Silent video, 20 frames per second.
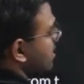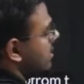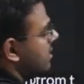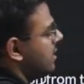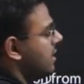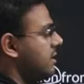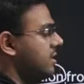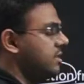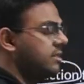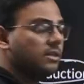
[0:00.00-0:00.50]

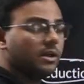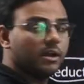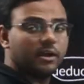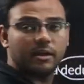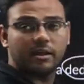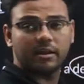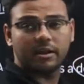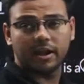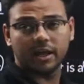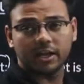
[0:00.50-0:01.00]
There is
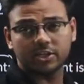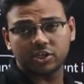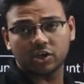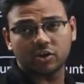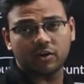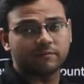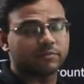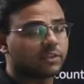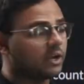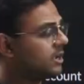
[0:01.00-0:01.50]
the reduction
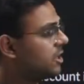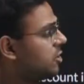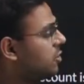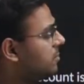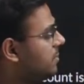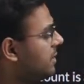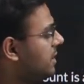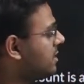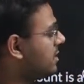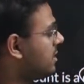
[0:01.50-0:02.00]
of 30
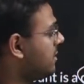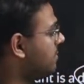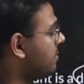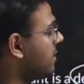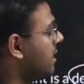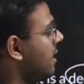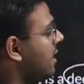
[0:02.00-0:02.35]
rupees.